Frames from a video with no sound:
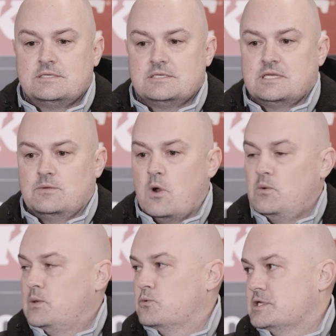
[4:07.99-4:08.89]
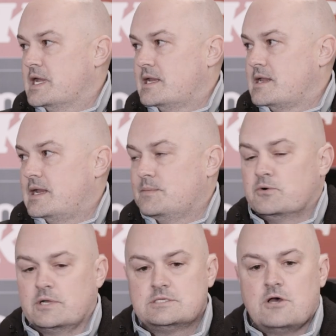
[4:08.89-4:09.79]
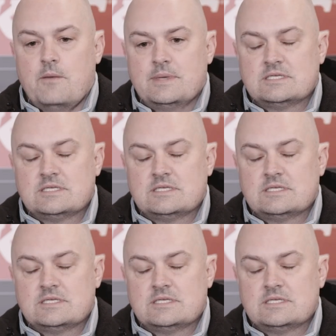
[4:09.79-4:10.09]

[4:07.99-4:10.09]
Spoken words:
see what we would need at any point in time.